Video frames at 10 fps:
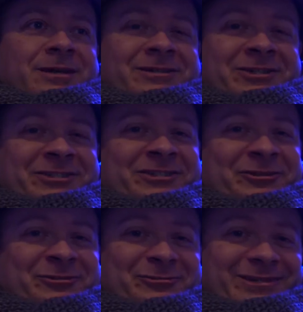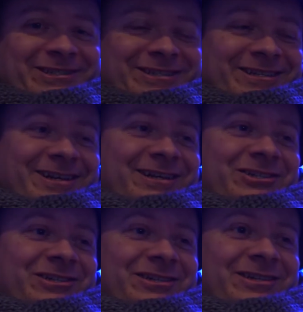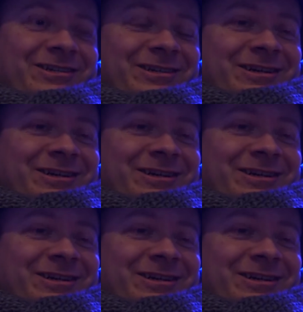just so the rest of the nation and